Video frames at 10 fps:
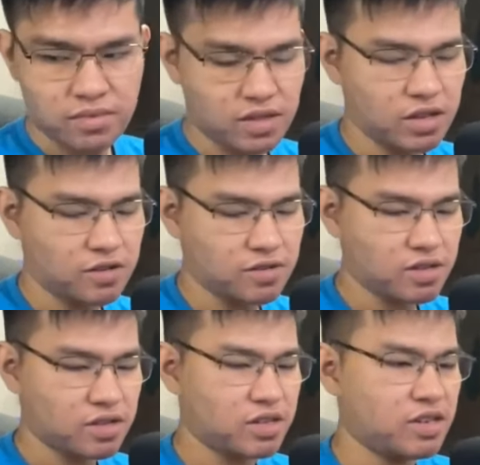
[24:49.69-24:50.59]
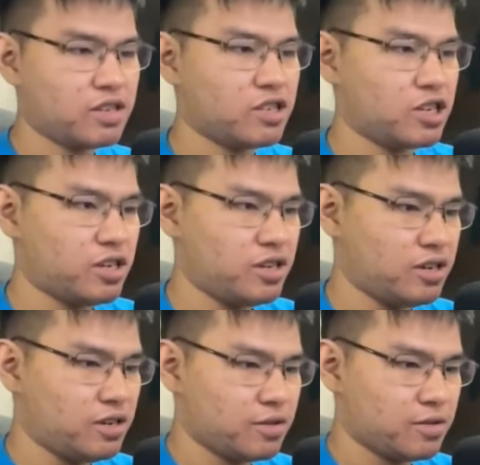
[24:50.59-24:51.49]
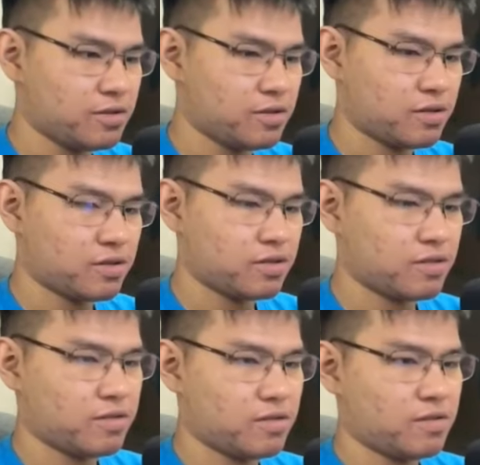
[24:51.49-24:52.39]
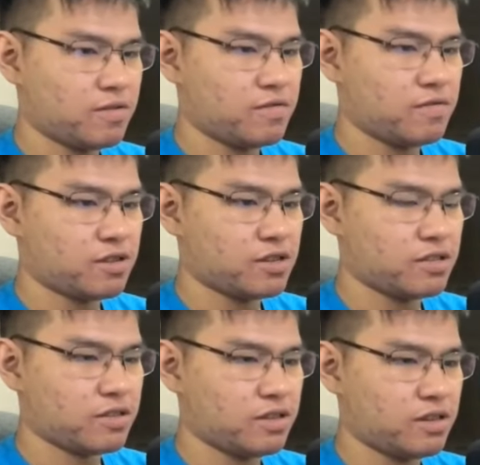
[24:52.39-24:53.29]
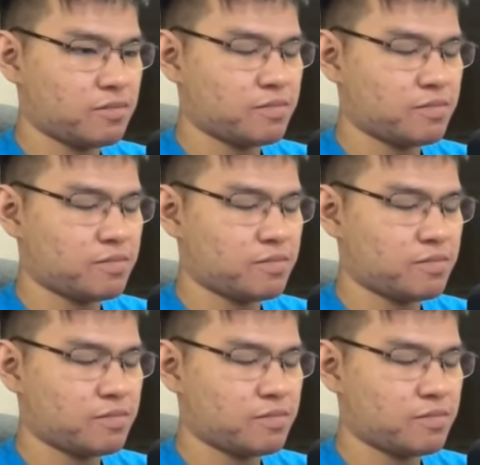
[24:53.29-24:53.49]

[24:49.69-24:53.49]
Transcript: Now that he is here, finally.